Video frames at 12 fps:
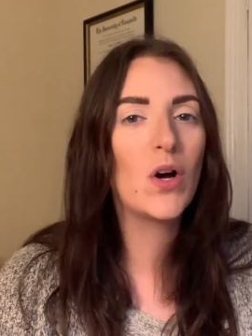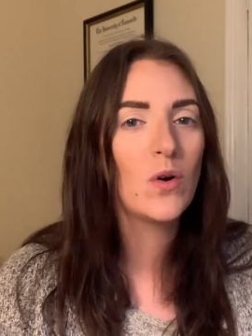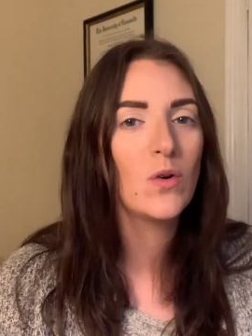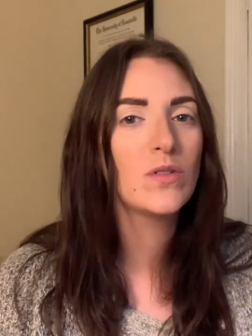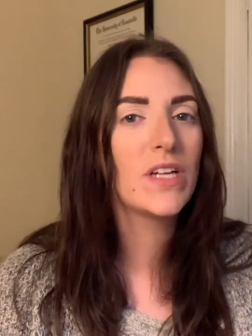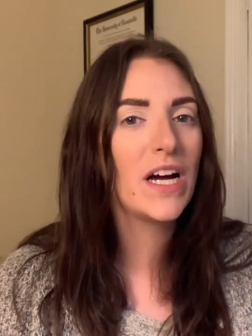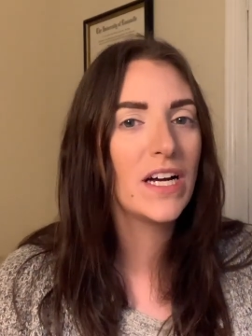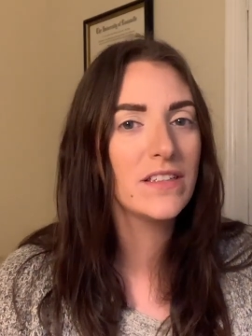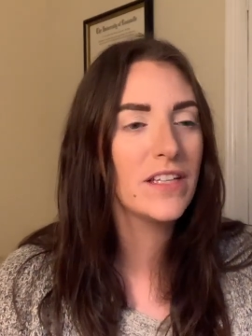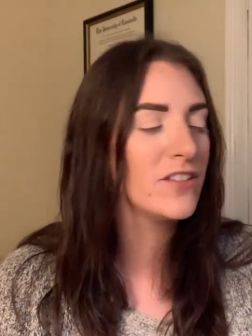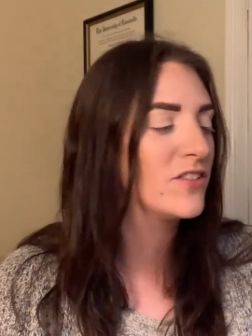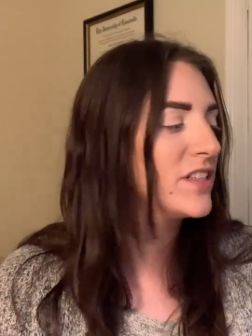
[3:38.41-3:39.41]
own
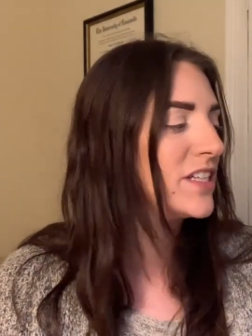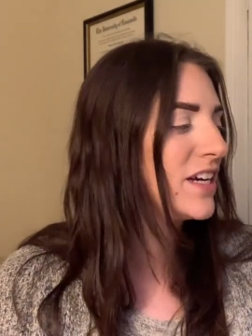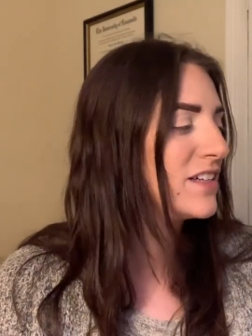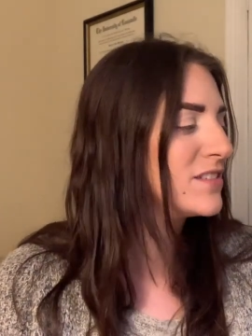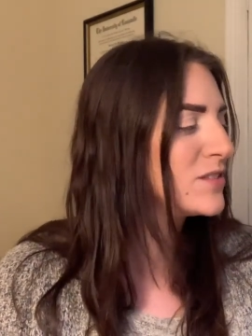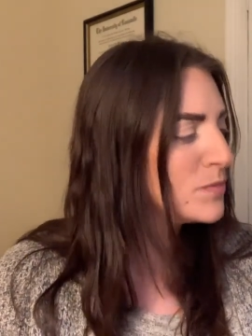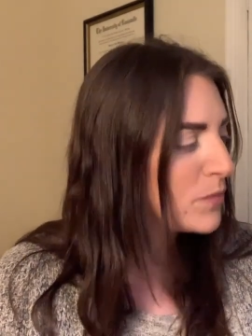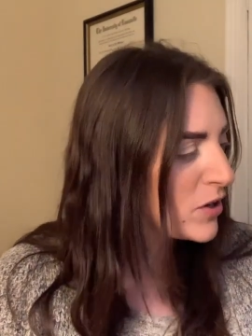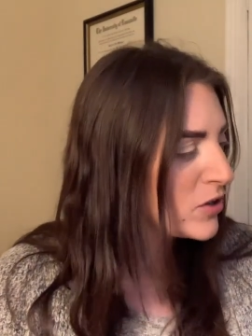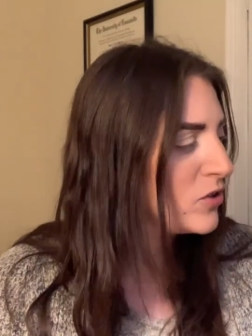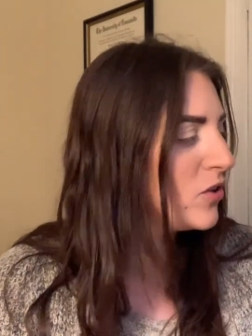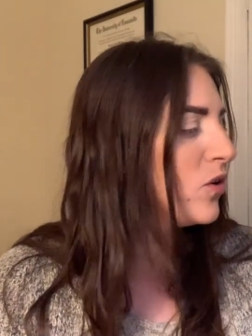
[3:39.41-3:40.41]
highlighter that has
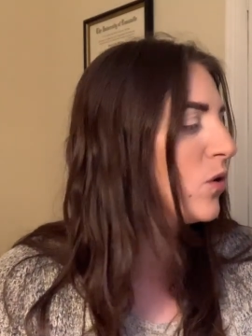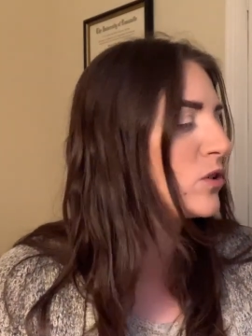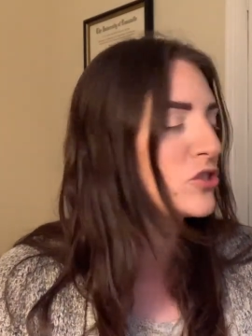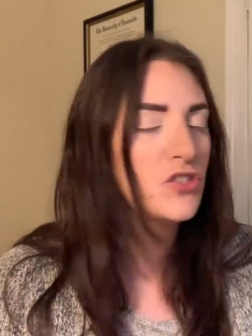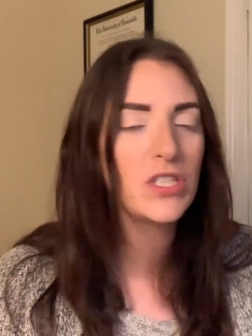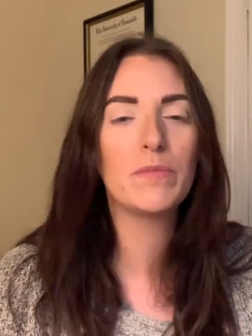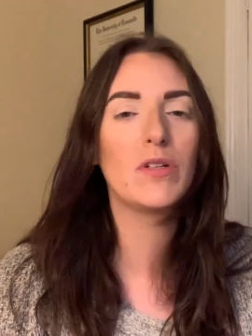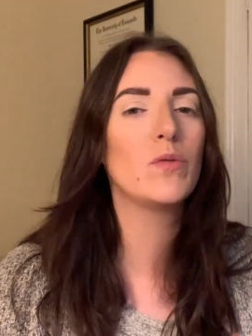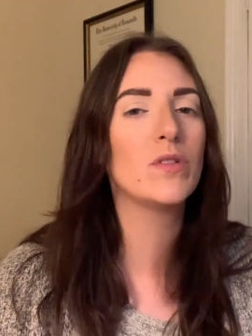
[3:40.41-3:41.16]
sparkle or shimmer,